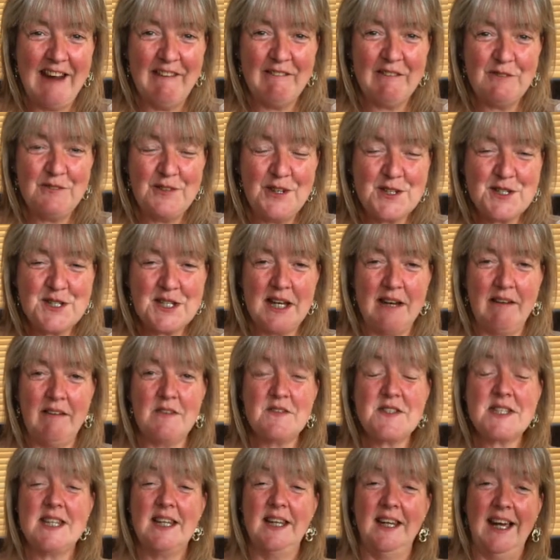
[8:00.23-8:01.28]
of
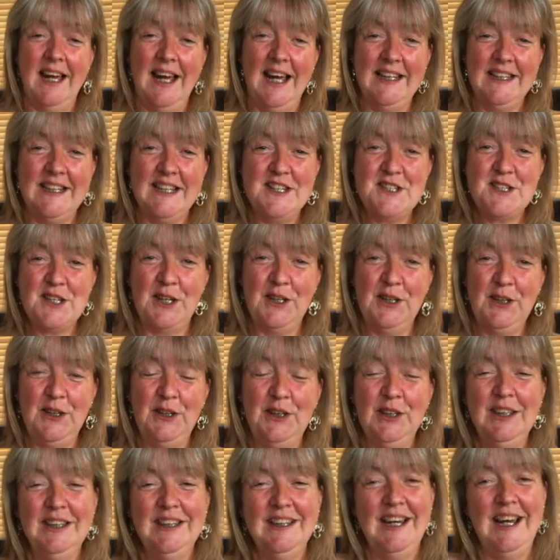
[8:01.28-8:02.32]
yourselves and each
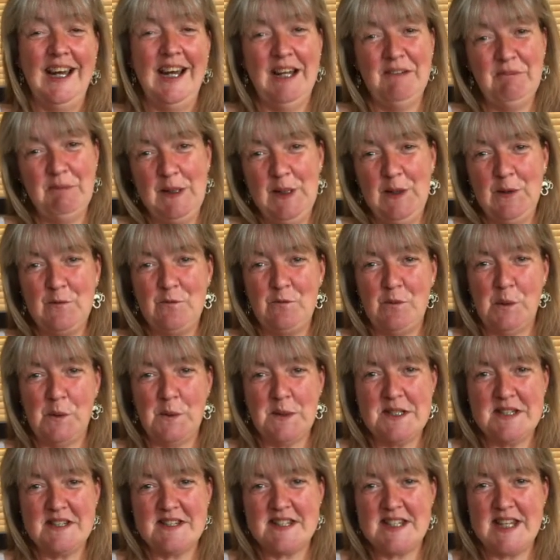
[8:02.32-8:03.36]
other, and we look forward
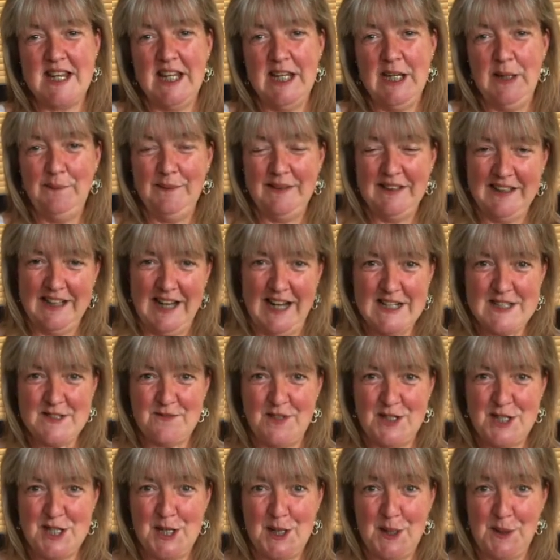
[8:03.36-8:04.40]
to seeing you in the next
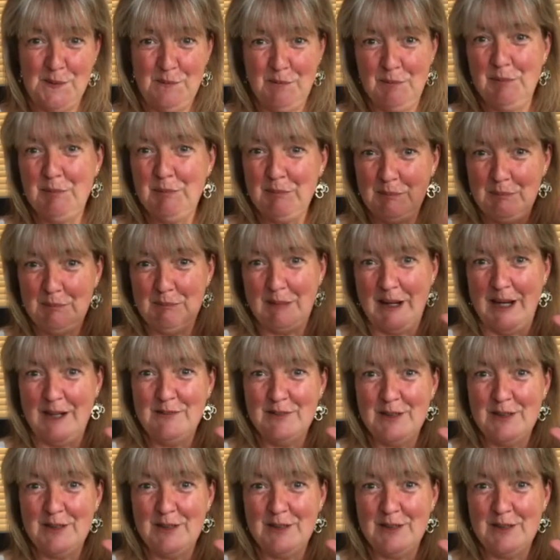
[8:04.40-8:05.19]
video. Bye for